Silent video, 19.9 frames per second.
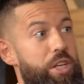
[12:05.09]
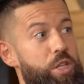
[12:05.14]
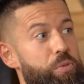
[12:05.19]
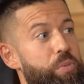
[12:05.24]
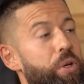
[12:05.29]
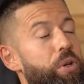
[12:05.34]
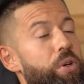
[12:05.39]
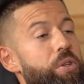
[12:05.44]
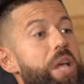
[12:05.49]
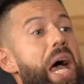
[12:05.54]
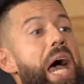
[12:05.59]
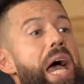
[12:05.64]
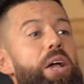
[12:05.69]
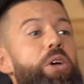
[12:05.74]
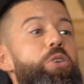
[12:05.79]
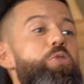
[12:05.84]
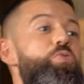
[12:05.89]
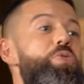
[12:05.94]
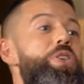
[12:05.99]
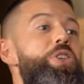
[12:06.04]
is because I
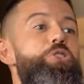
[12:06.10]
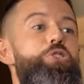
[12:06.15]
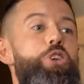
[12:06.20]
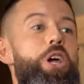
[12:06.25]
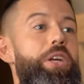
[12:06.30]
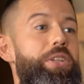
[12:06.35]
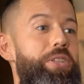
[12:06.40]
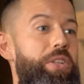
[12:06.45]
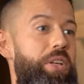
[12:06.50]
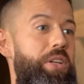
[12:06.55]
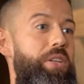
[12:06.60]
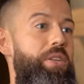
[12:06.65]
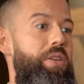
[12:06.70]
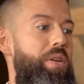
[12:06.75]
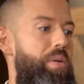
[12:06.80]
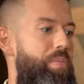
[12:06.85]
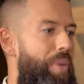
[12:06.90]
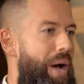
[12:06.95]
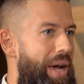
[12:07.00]
got rejected